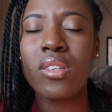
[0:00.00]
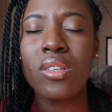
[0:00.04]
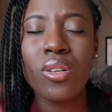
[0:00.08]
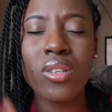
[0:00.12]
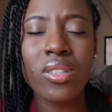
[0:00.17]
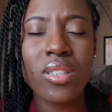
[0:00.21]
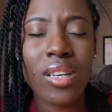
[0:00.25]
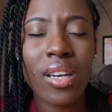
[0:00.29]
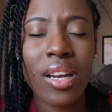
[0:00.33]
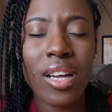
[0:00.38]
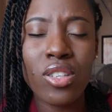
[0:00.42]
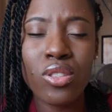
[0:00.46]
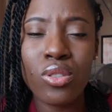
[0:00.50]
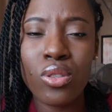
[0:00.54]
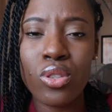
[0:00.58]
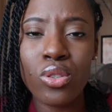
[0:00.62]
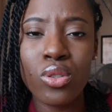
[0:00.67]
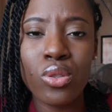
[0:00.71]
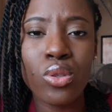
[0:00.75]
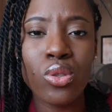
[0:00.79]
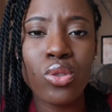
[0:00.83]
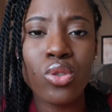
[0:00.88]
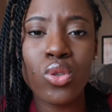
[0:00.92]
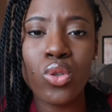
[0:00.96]
utilize your
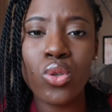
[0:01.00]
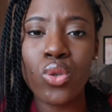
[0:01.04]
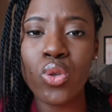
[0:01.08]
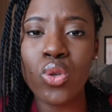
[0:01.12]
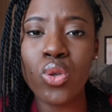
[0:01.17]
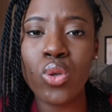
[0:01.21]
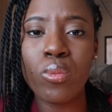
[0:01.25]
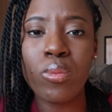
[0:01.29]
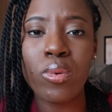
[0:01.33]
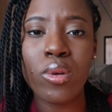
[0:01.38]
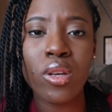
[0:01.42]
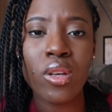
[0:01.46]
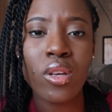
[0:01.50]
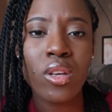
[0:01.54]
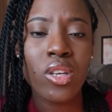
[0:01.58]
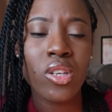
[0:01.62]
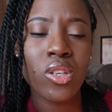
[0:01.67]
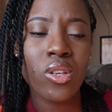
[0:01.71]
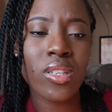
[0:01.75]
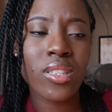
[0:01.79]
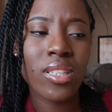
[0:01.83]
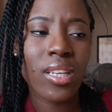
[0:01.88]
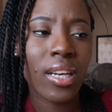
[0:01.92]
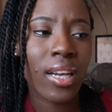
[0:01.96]
youtube
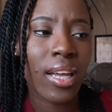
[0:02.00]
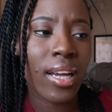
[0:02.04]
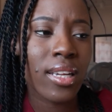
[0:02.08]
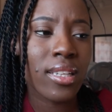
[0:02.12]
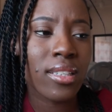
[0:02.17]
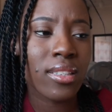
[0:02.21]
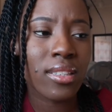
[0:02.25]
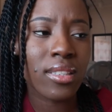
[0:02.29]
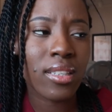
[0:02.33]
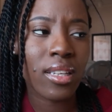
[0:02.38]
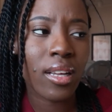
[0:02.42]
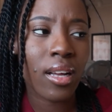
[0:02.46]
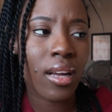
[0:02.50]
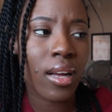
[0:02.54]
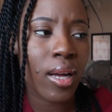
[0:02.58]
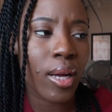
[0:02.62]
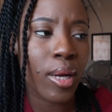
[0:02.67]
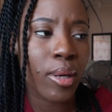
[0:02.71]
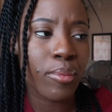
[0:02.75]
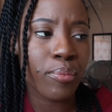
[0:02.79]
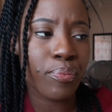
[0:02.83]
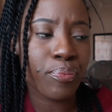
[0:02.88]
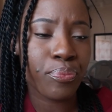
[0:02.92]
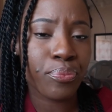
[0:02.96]
utilize
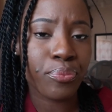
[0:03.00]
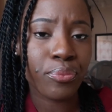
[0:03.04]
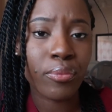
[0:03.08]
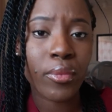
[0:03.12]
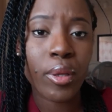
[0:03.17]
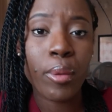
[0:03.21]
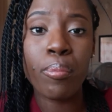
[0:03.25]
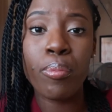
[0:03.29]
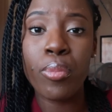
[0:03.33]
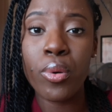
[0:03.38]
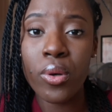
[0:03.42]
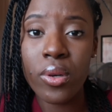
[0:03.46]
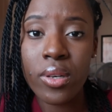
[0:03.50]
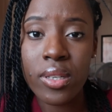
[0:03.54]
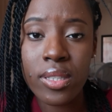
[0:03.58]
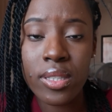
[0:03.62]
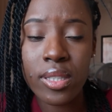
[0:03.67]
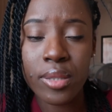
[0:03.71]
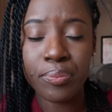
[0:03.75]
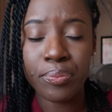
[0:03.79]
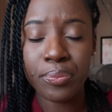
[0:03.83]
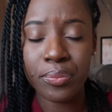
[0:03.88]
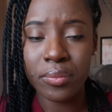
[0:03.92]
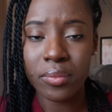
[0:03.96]
um,
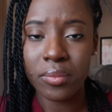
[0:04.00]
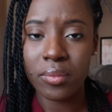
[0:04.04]
books